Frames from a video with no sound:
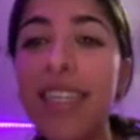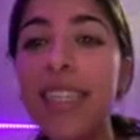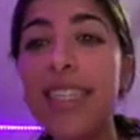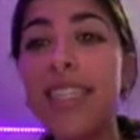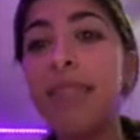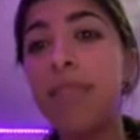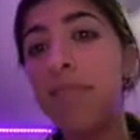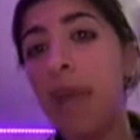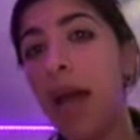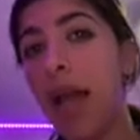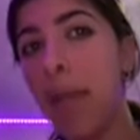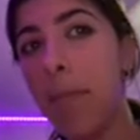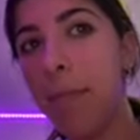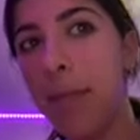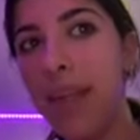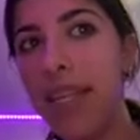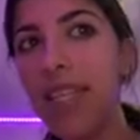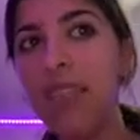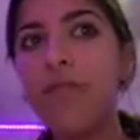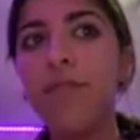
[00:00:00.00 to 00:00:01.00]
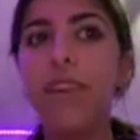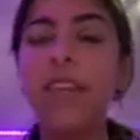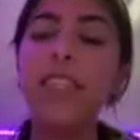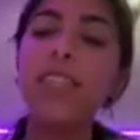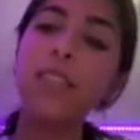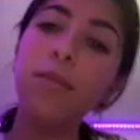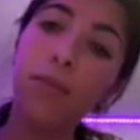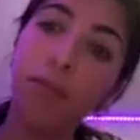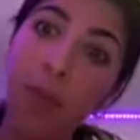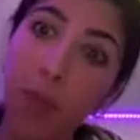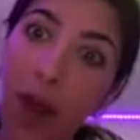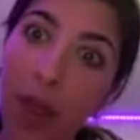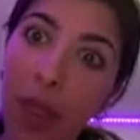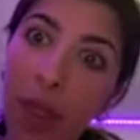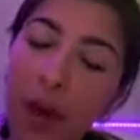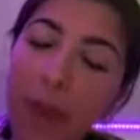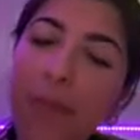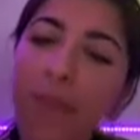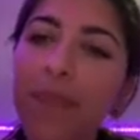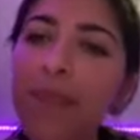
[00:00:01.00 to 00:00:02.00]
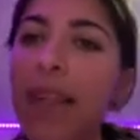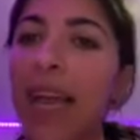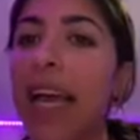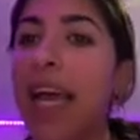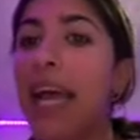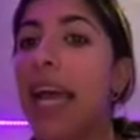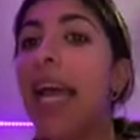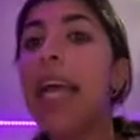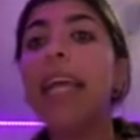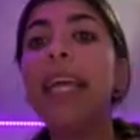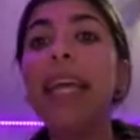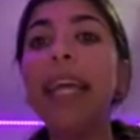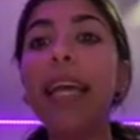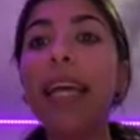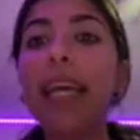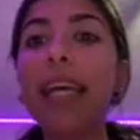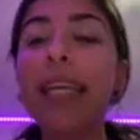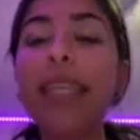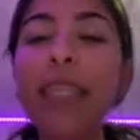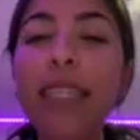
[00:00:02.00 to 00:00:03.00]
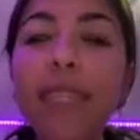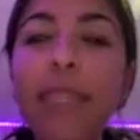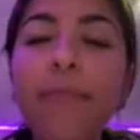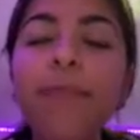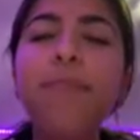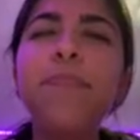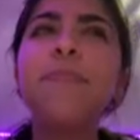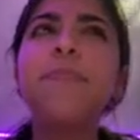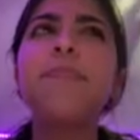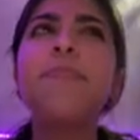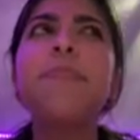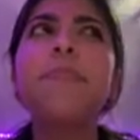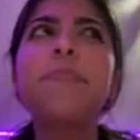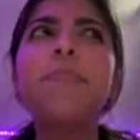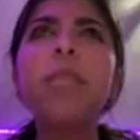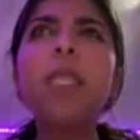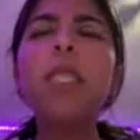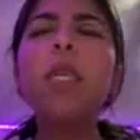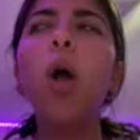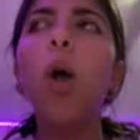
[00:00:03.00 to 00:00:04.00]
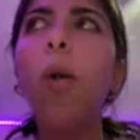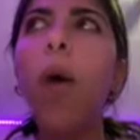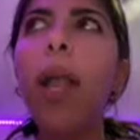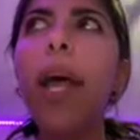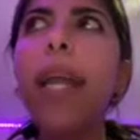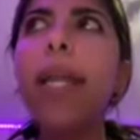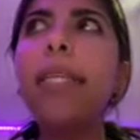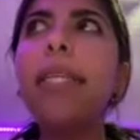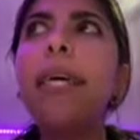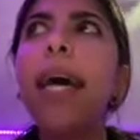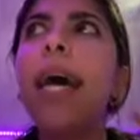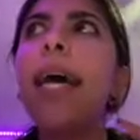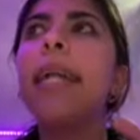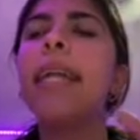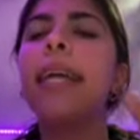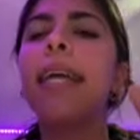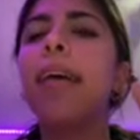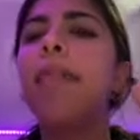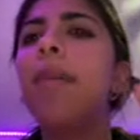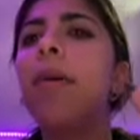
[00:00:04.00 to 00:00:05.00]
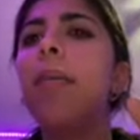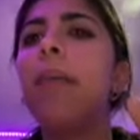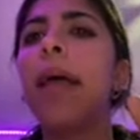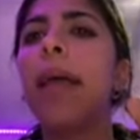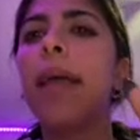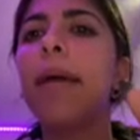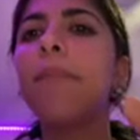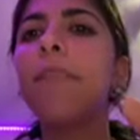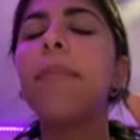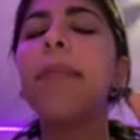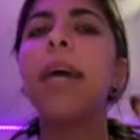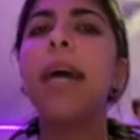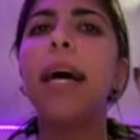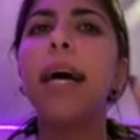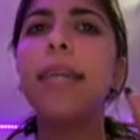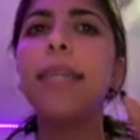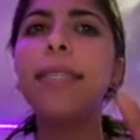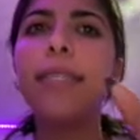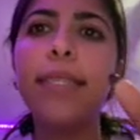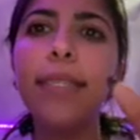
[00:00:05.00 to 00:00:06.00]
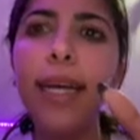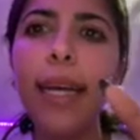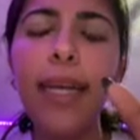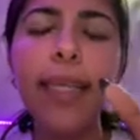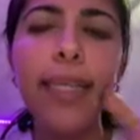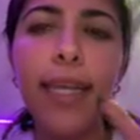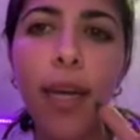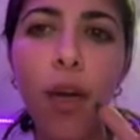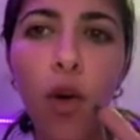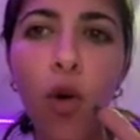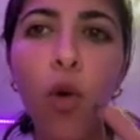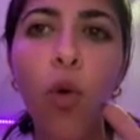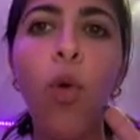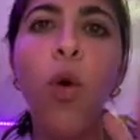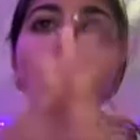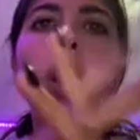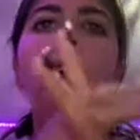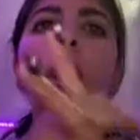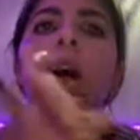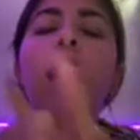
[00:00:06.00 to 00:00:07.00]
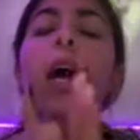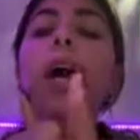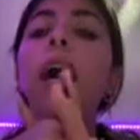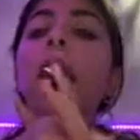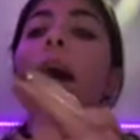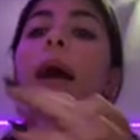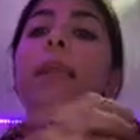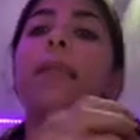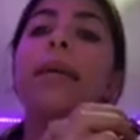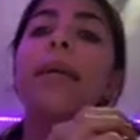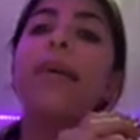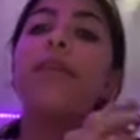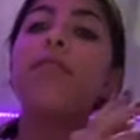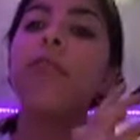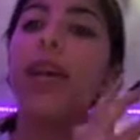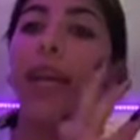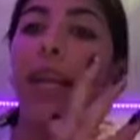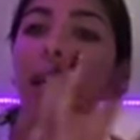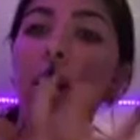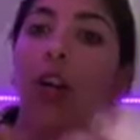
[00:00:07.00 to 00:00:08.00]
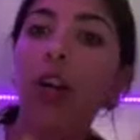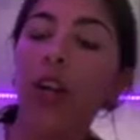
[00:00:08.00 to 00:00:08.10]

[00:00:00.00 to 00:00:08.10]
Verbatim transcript: is my best friend's brother. He is one out of 10, give him like a six and cool. Um, he right now